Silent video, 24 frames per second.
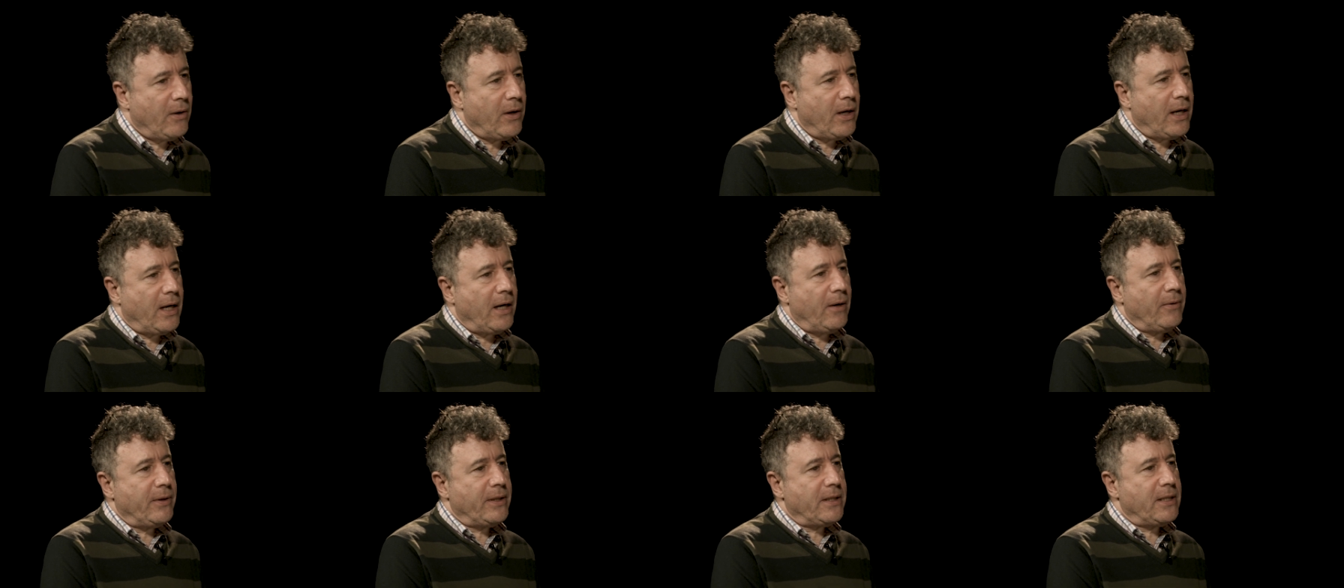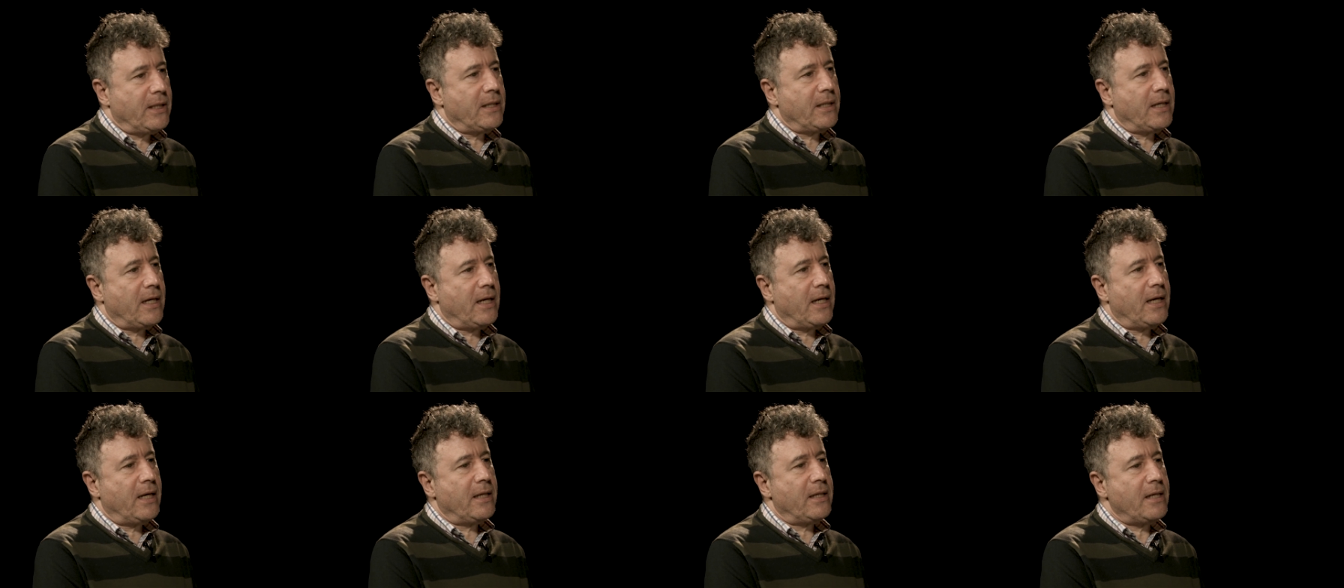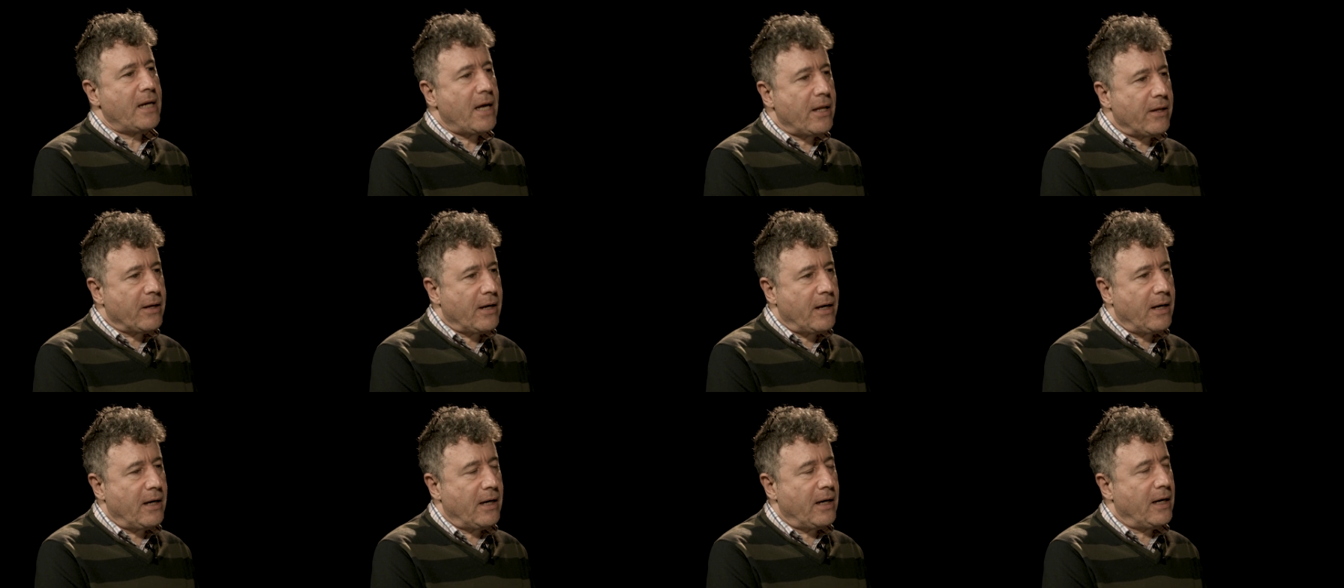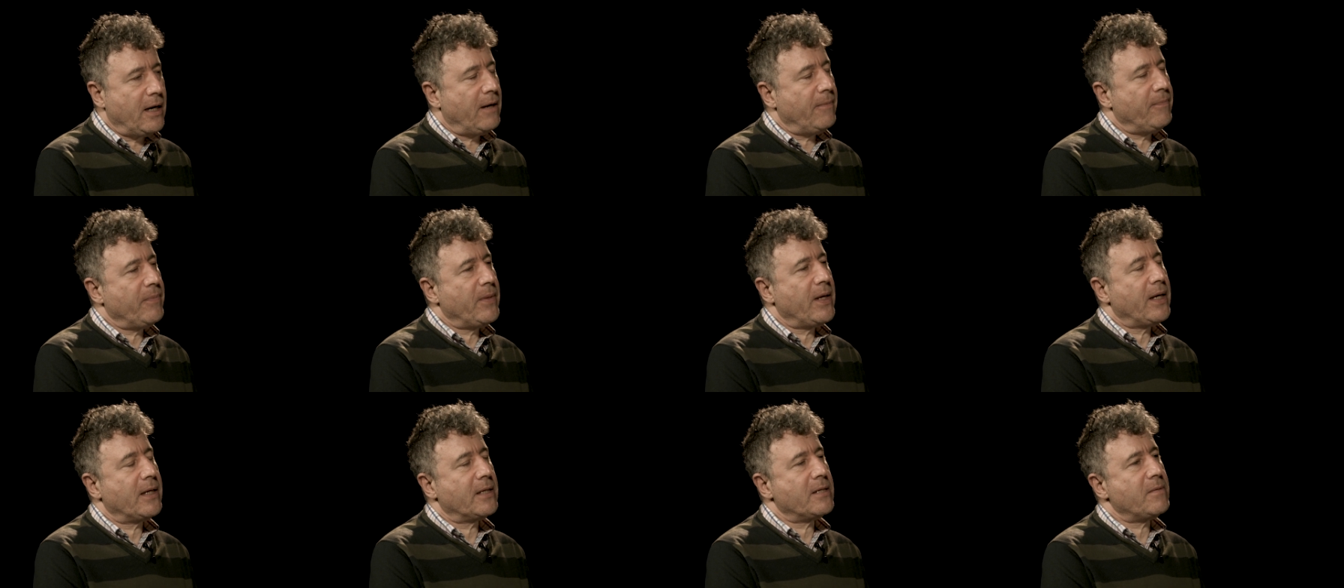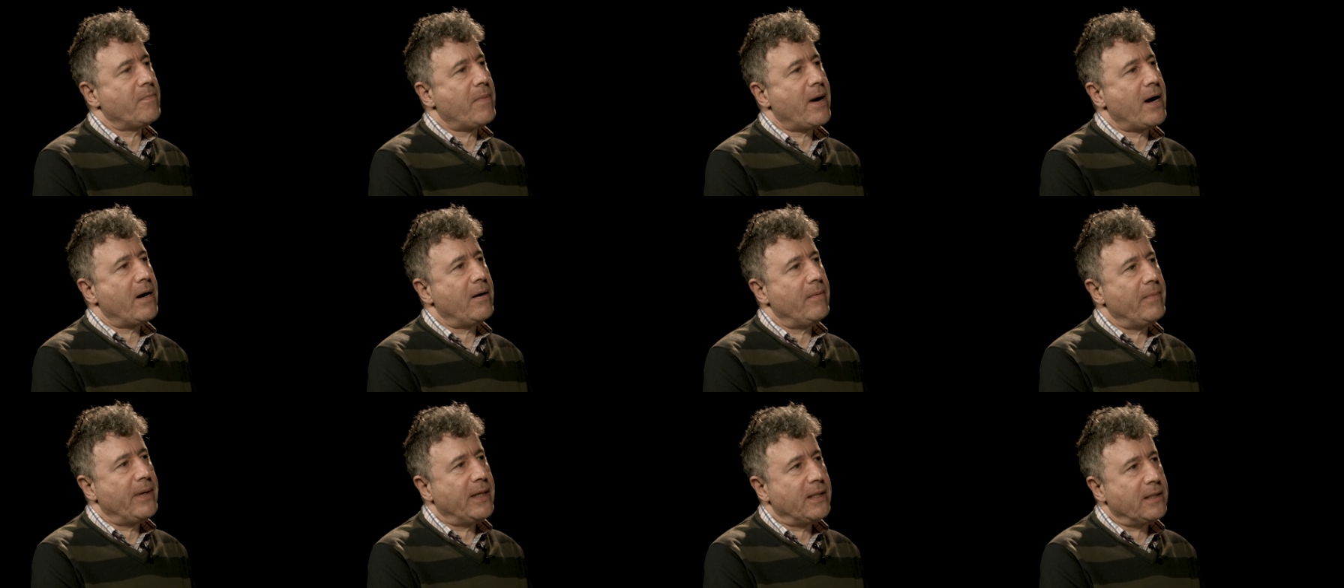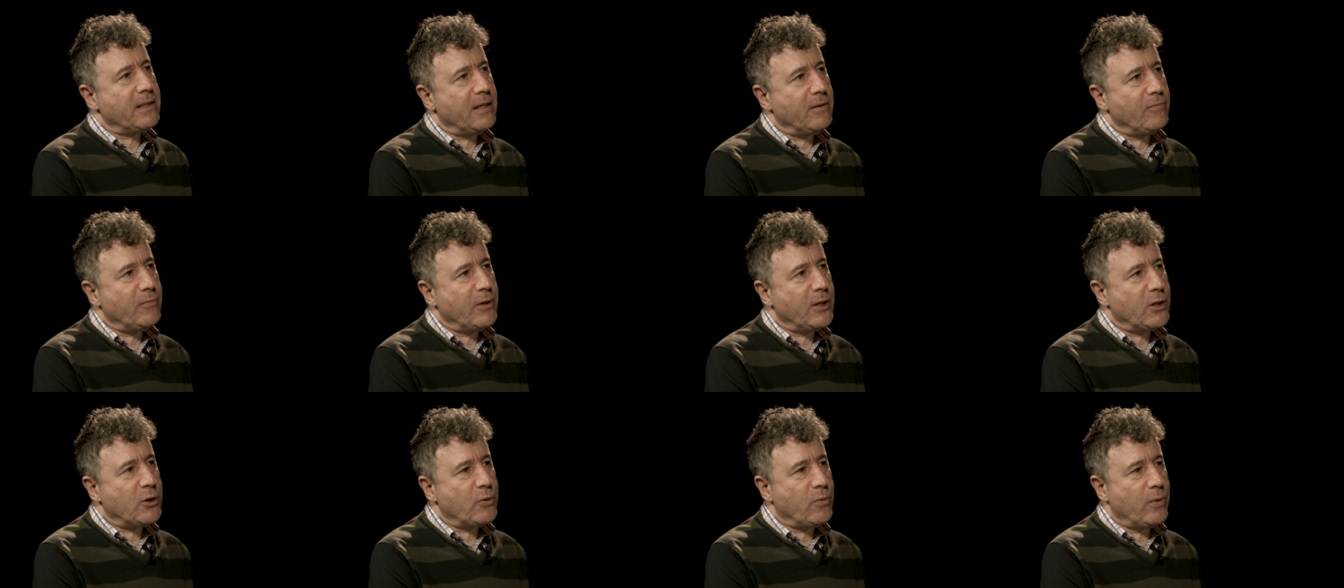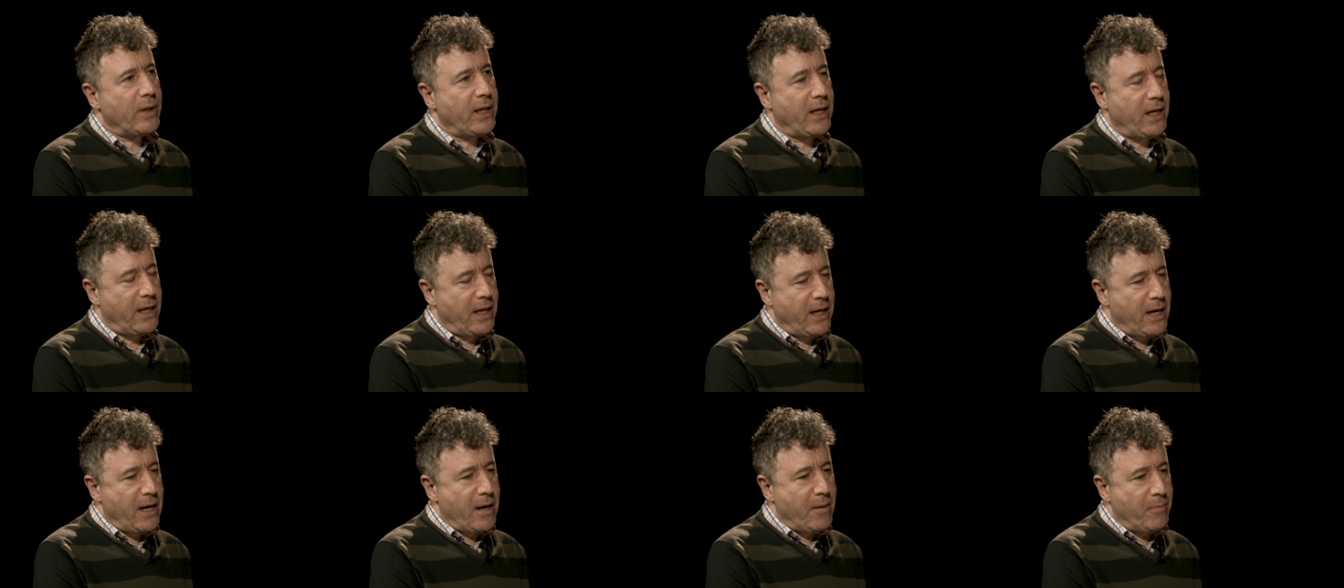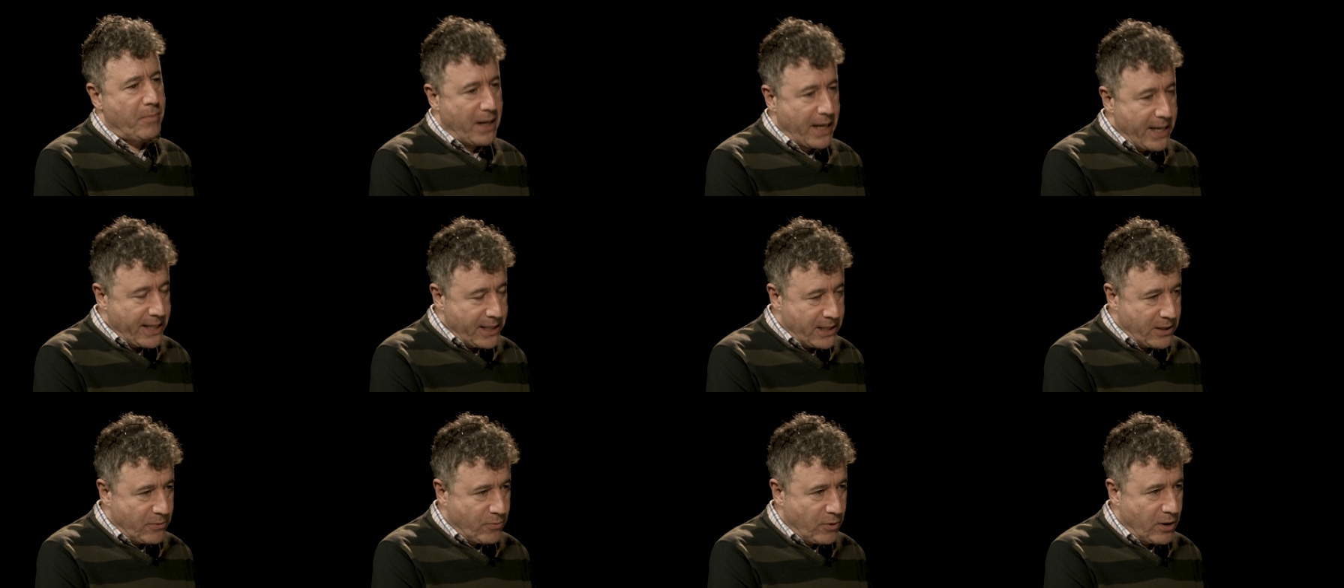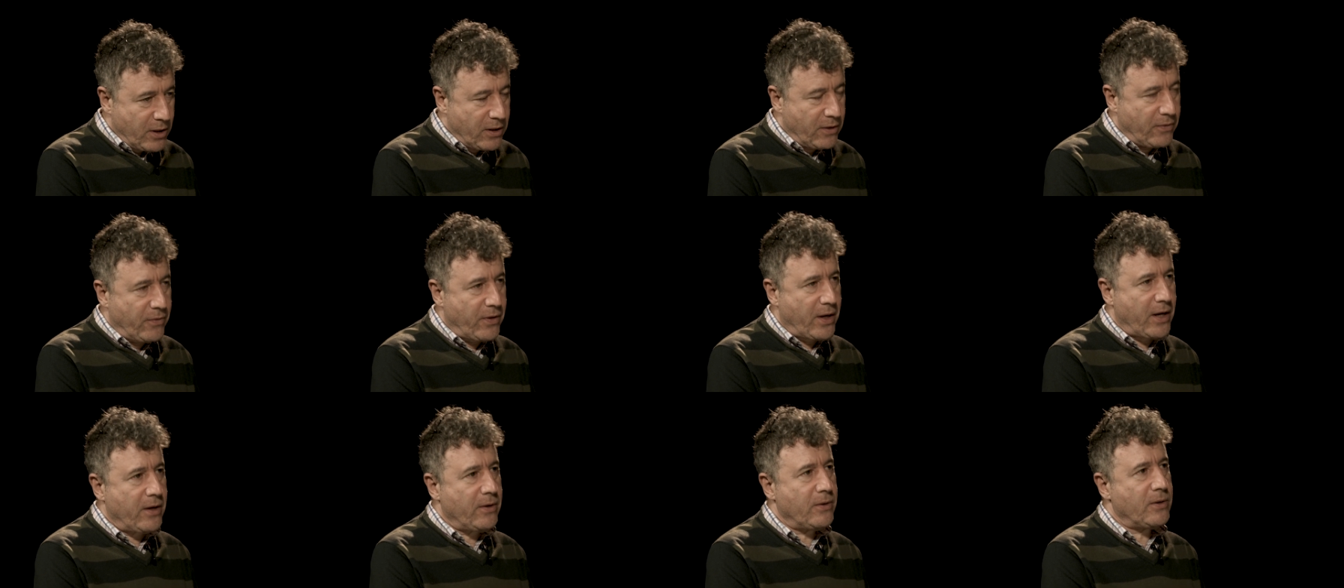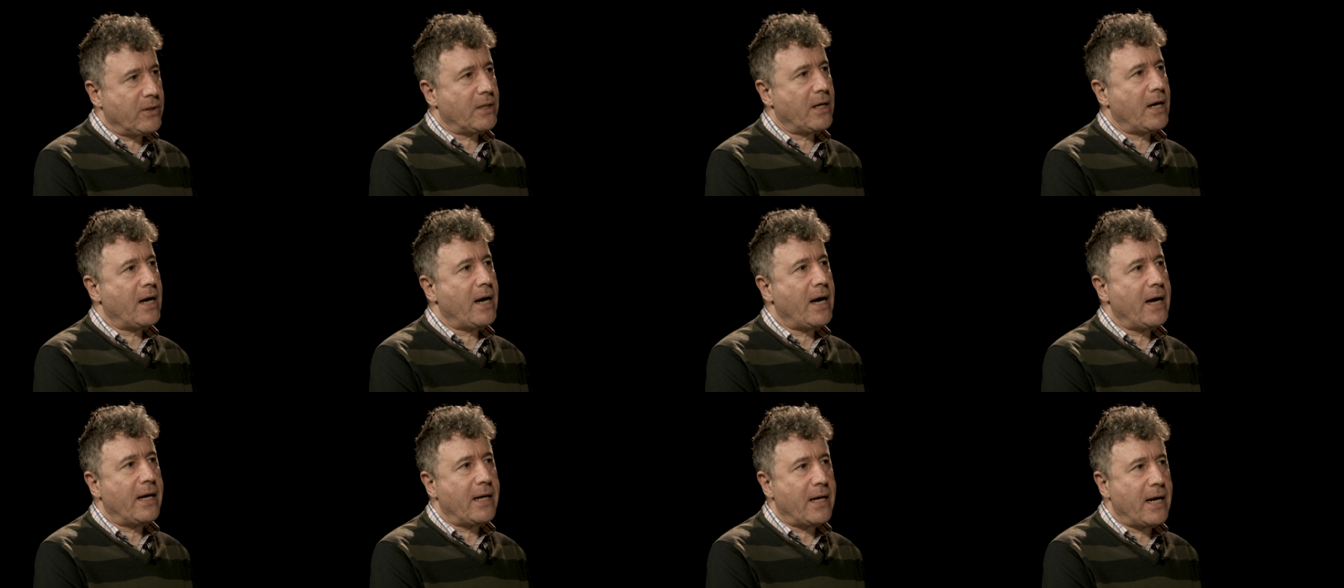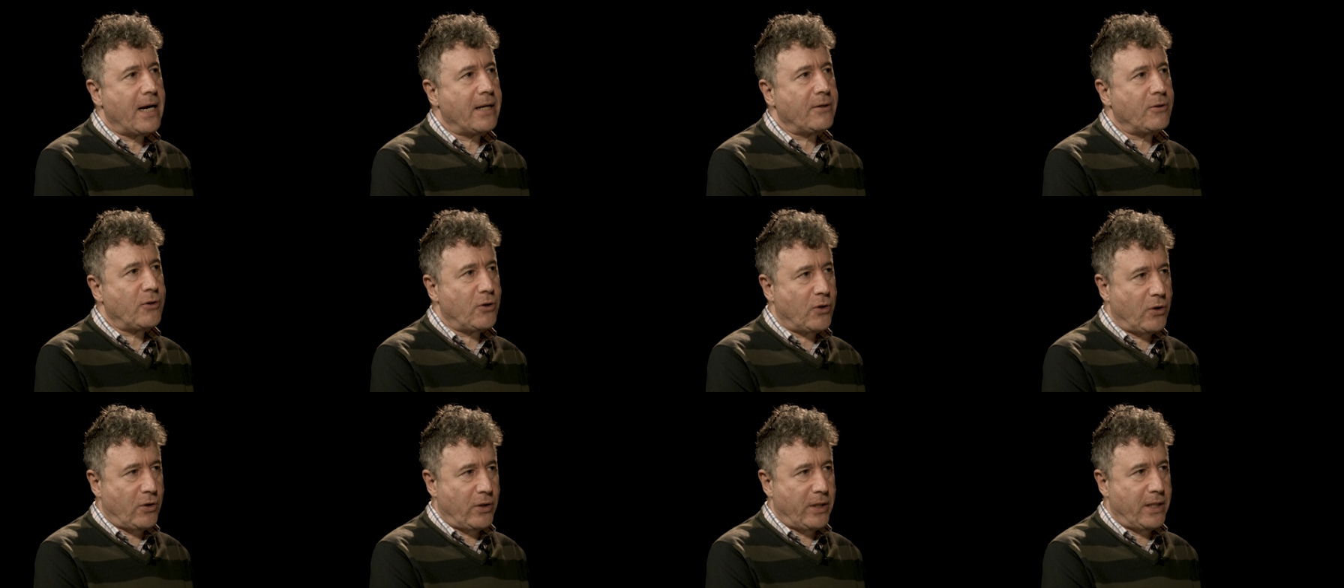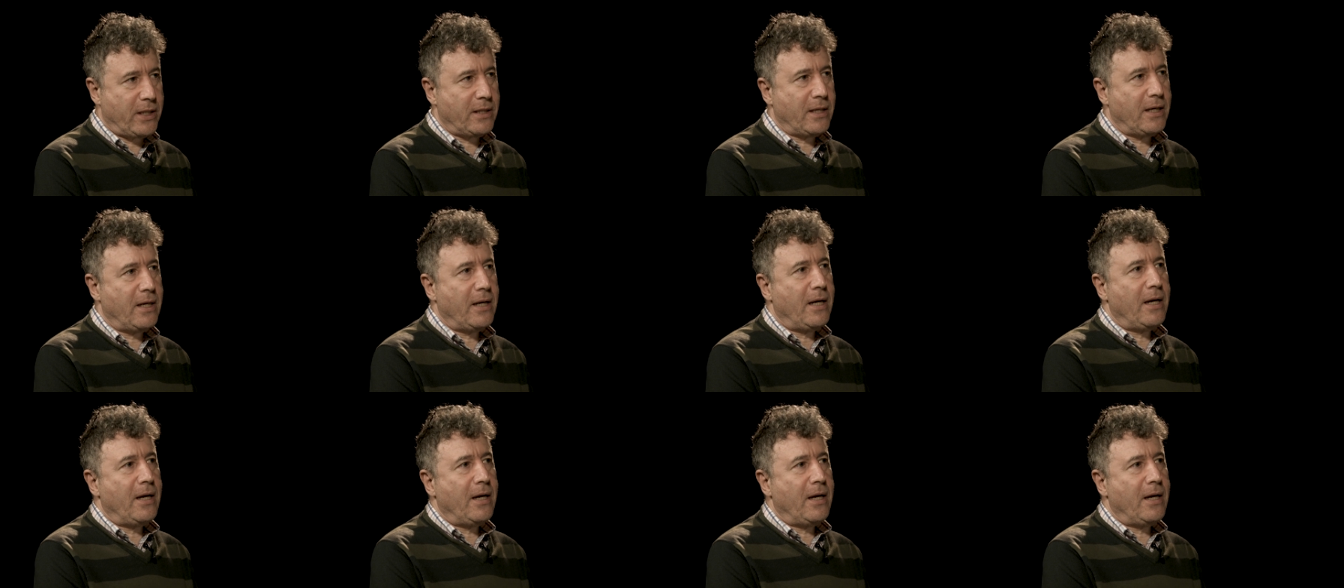uh, we did a, uh, another um, experiment in which we placed one of those, uh, an android